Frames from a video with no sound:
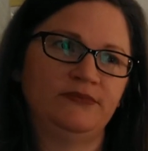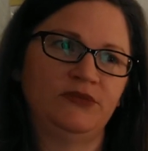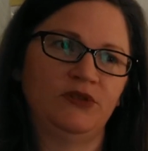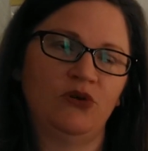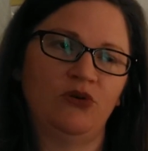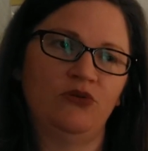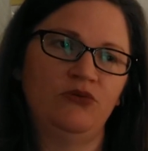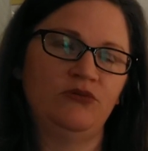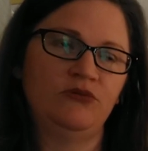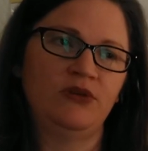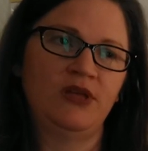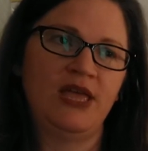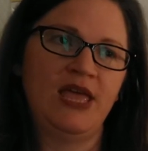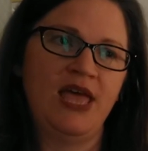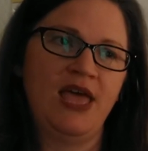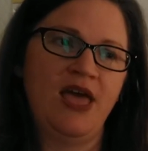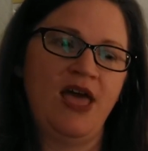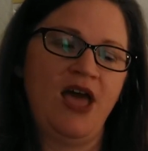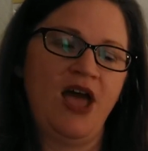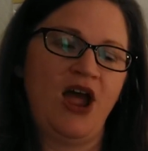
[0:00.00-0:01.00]
No.
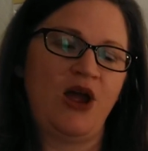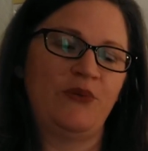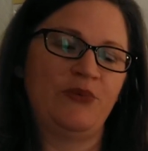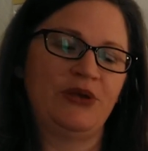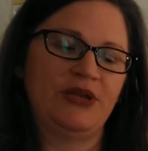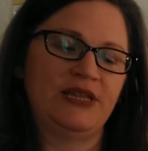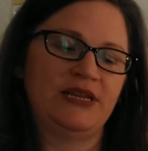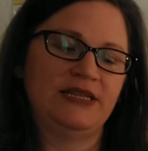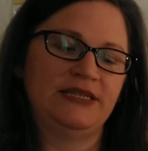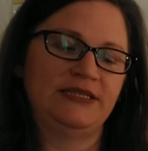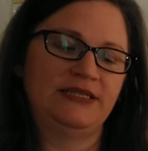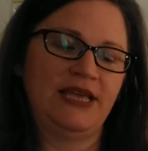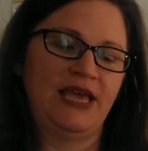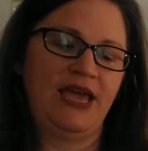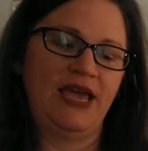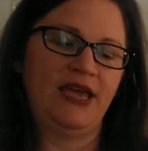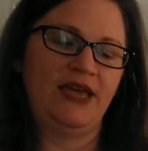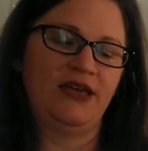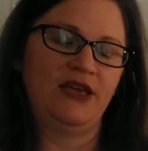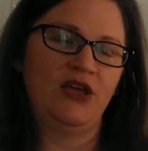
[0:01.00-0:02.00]
Are we gonna
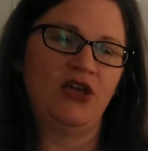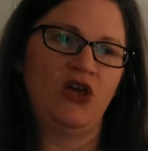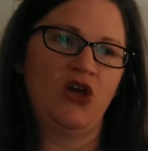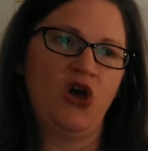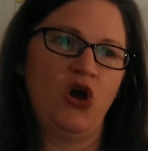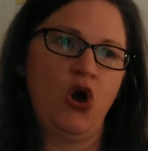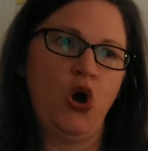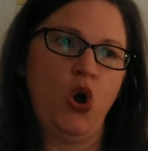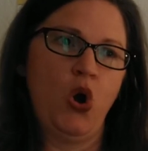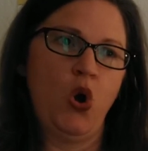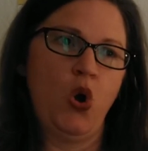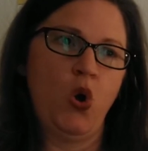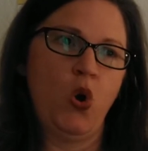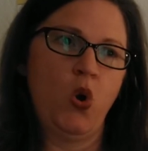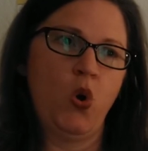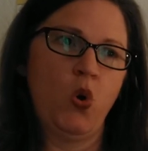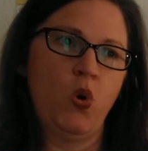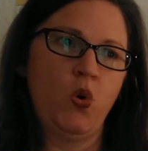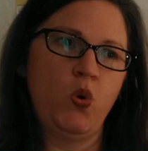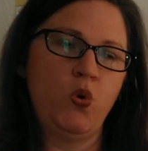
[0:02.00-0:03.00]
say
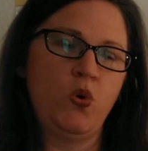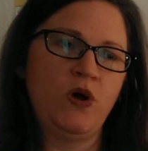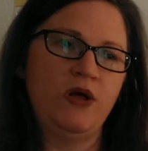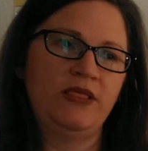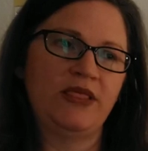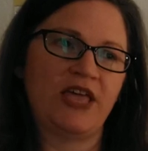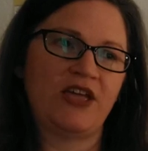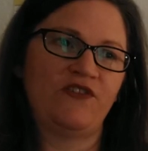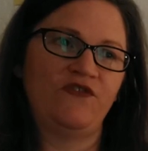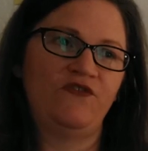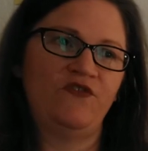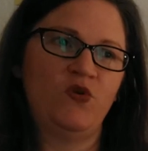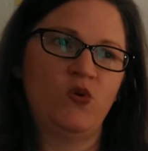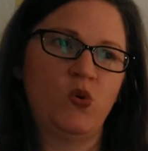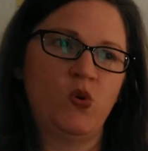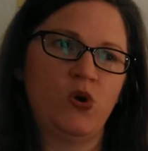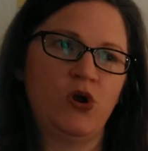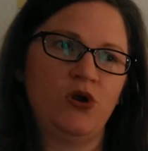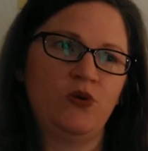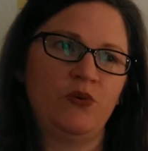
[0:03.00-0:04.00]
O like
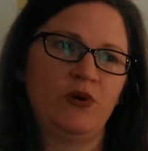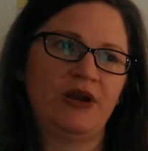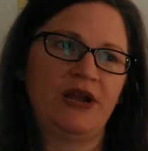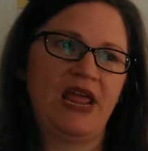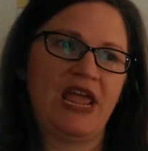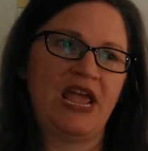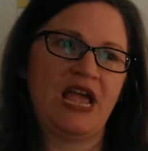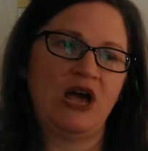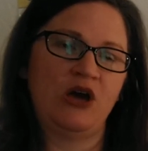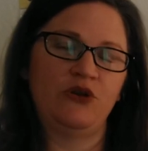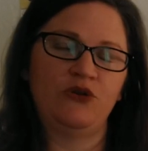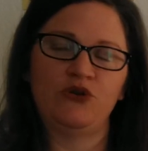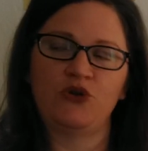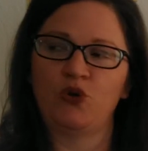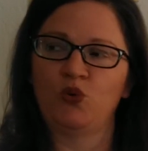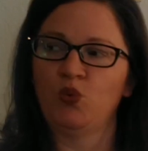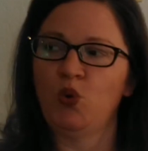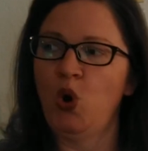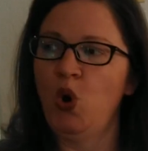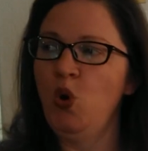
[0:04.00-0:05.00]
4? We're gonna hang out in a
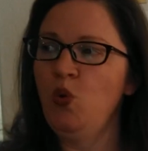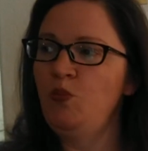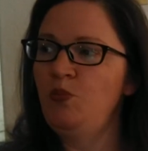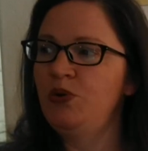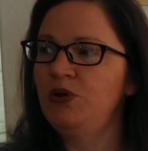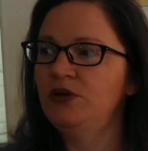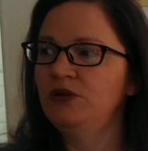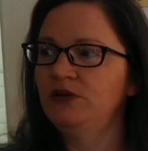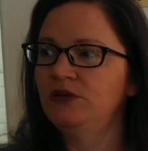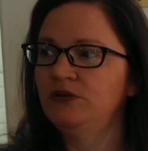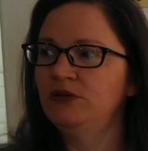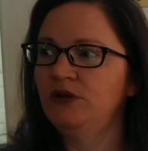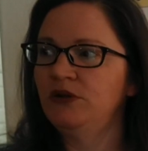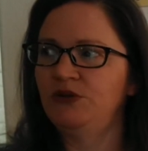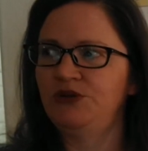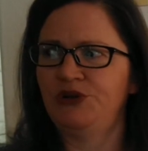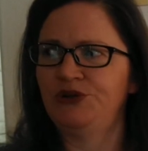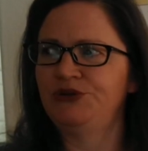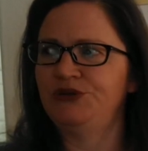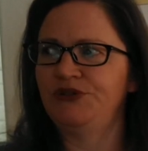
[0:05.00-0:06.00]
grope.
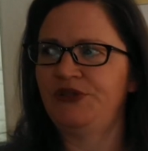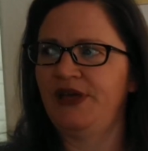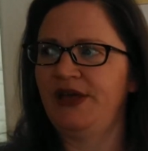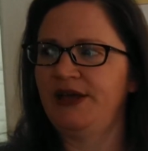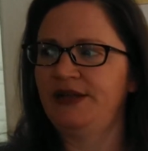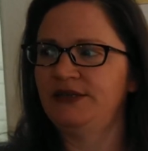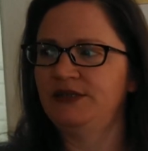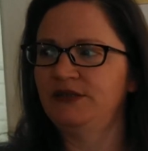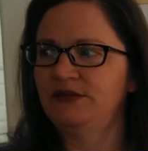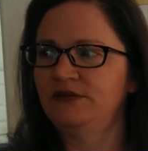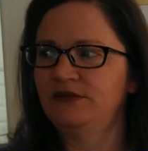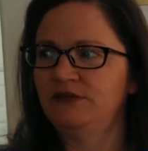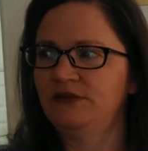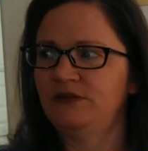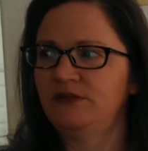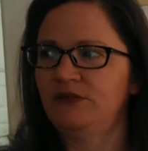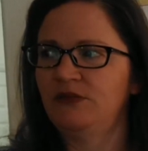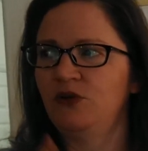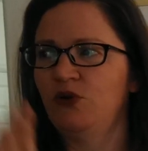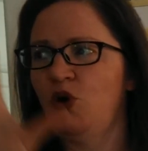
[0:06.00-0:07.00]
Oh, don't do that.
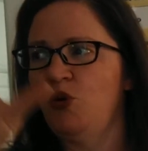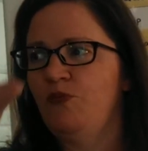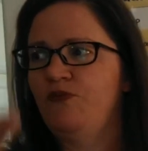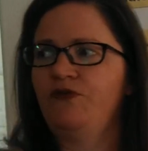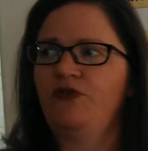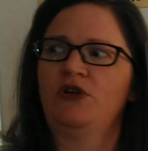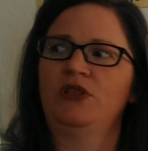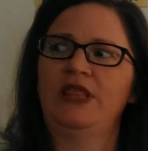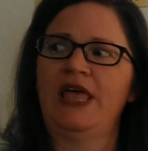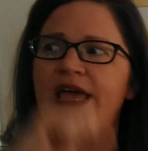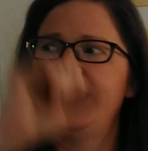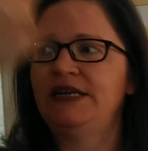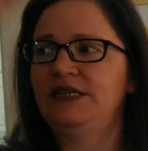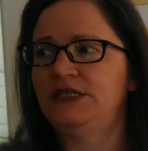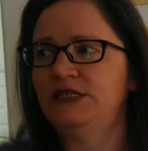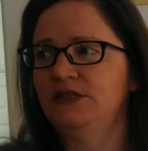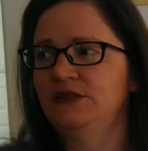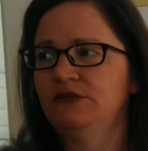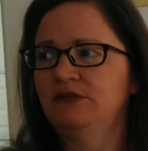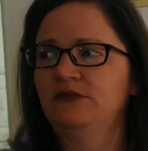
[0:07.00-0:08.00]
Grope for
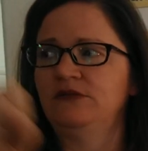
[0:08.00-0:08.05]
light.